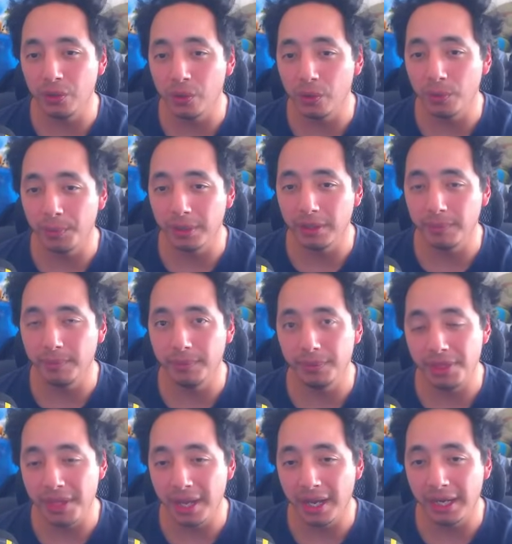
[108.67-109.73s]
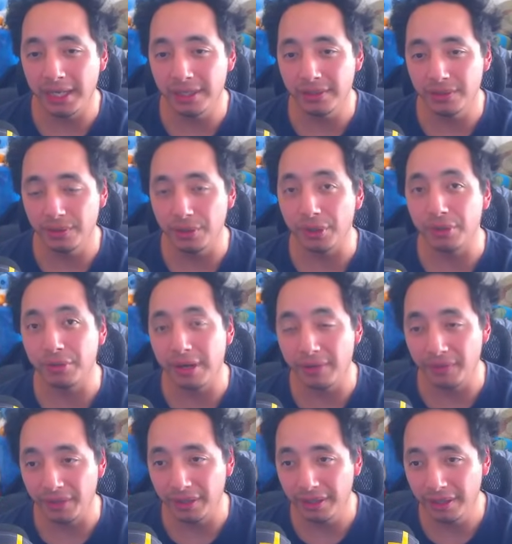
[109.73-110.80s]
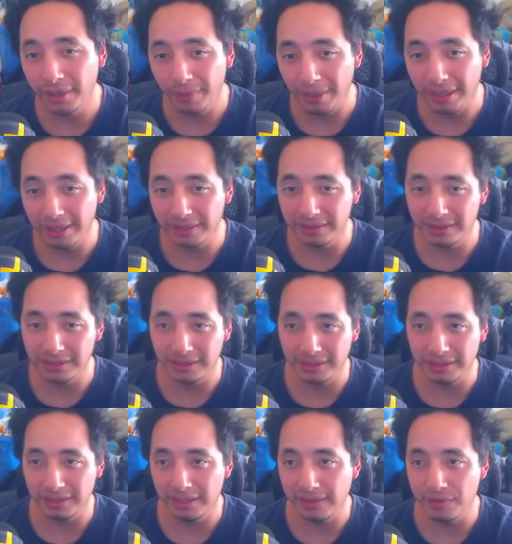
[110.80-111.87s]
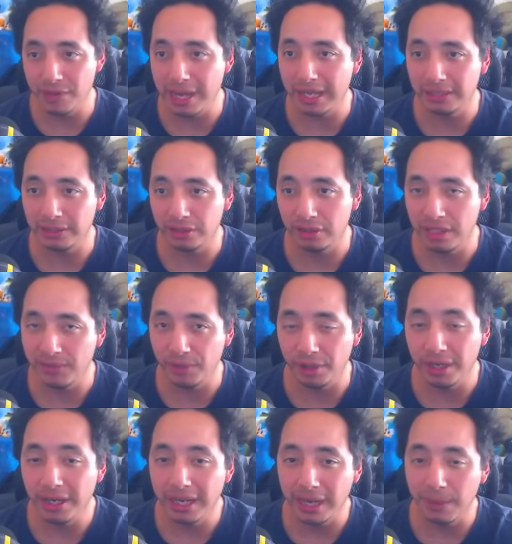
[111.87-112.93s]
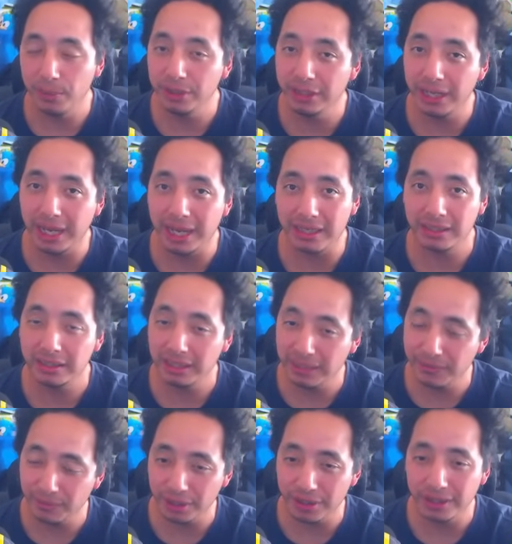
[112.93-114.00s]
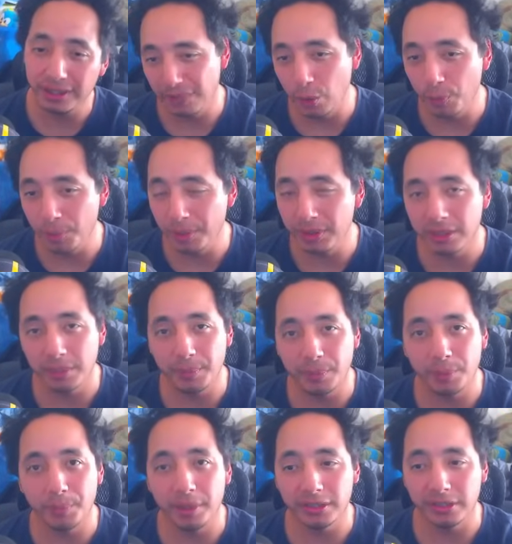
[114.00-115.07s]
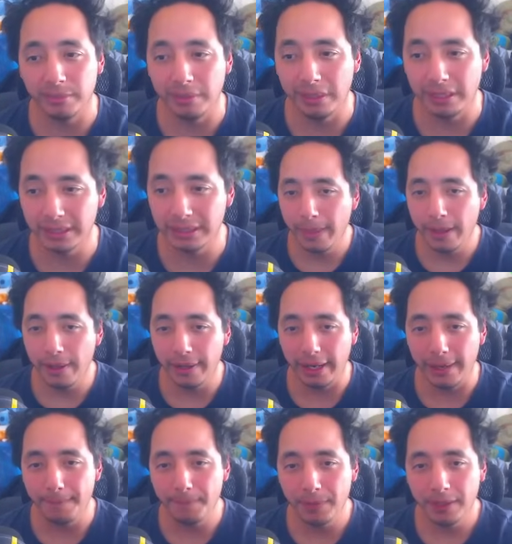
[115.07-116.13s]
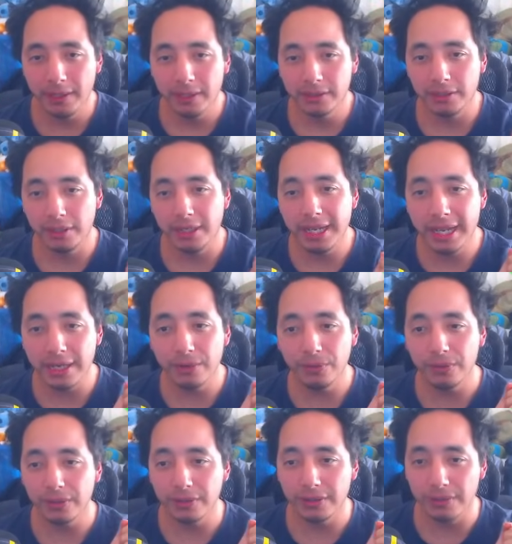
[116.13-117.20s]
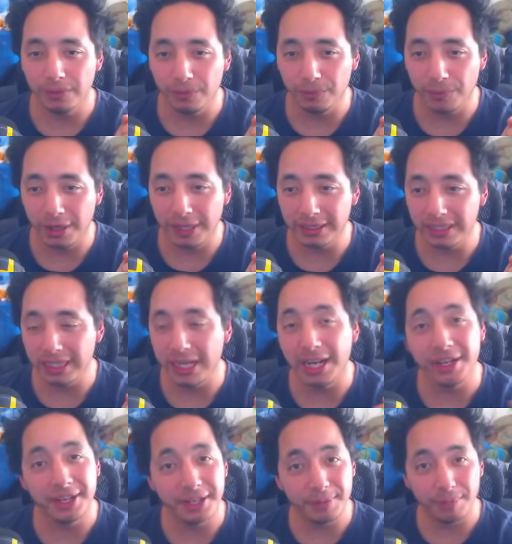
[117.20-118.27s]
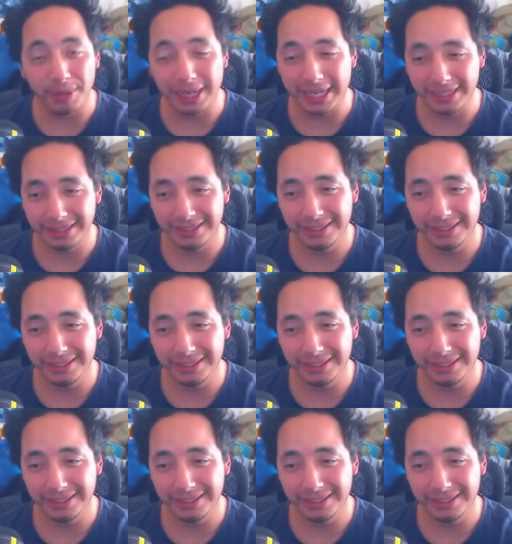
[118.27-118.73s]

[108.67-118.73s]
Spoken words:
open up Knight or Grepher, right? This can give you access to level eater, and once you get access to level eater, opens up your possibilities. Okay, so now we're going to send another plant,